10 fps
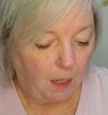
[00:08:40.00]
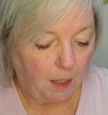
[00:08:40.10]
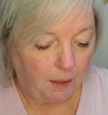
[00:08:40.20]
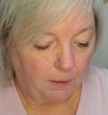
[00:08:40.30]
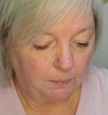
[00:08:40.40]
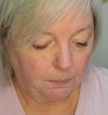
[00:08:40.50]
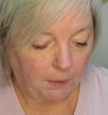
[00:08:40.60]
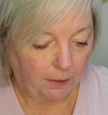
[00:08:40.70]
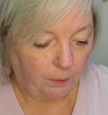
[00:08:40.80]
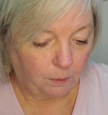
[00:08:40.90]
Um, I
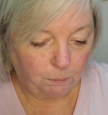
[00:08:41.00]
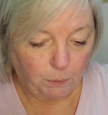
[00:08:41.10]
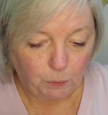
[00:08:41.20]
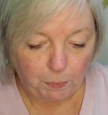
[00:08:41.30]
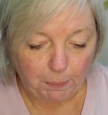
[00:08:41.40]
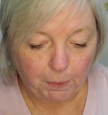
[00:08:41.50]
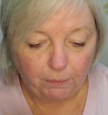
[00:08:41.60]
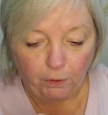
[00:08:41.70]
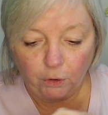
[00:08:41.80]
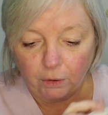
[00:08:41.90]
know most people have
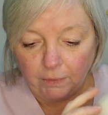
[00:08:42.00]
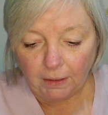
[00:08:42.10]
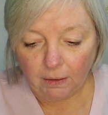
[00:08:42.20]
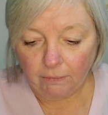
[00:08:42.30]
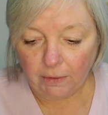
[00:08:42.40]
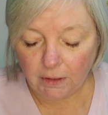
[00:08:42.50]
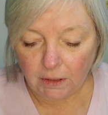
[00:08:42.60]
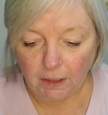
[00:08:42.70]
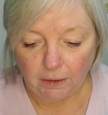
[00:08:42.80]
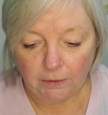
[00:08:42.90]
heard of I Love This
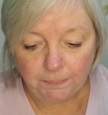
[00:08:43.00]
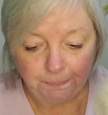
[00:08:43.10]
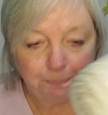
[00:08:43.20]
Yarn.